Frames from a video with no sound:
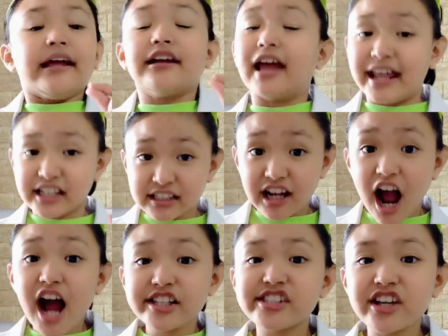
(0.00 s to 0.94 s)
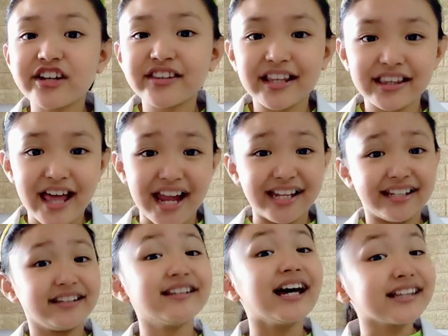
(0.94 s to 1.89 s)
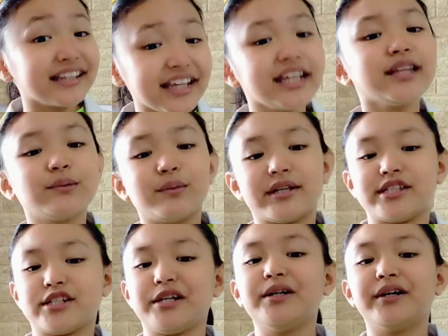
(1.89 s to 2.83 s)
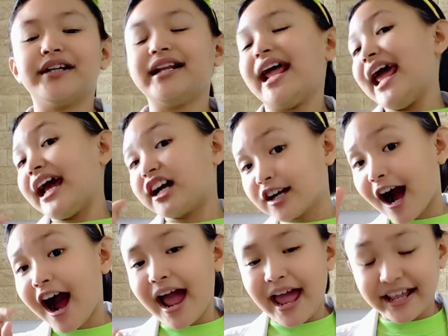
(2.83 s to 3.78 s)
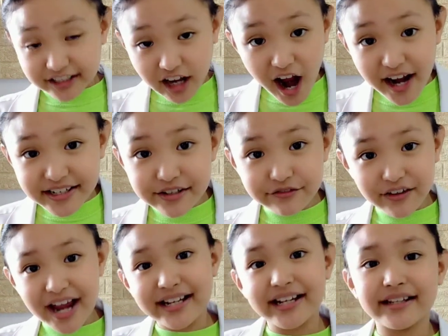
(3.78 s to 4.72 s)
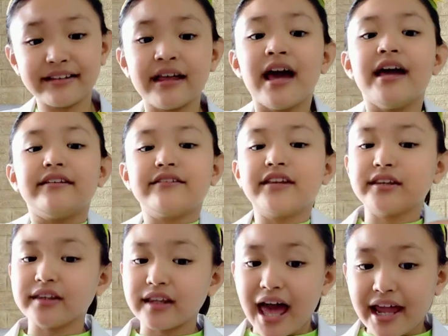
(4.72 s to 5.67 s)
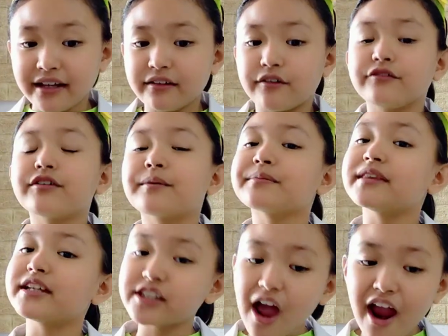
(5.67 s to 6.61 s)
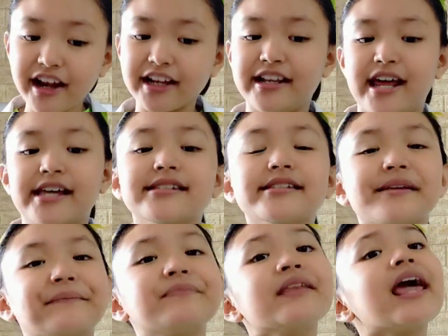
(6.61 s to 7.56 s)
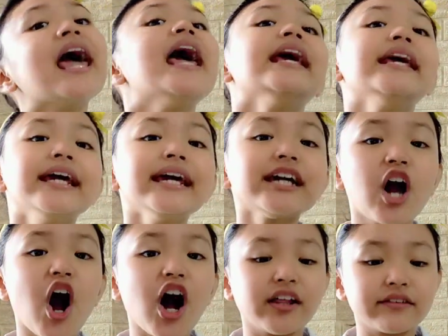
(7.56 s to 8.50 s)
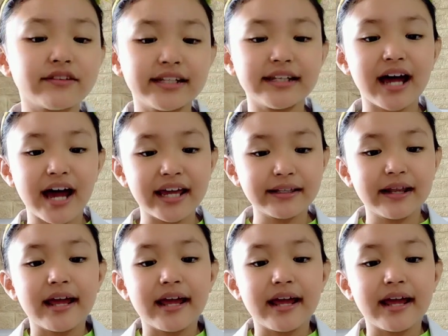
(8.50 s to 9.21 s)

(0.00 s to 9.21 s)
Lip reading: And God saw the light, that it was good. God divided the light from the darkness. He called the light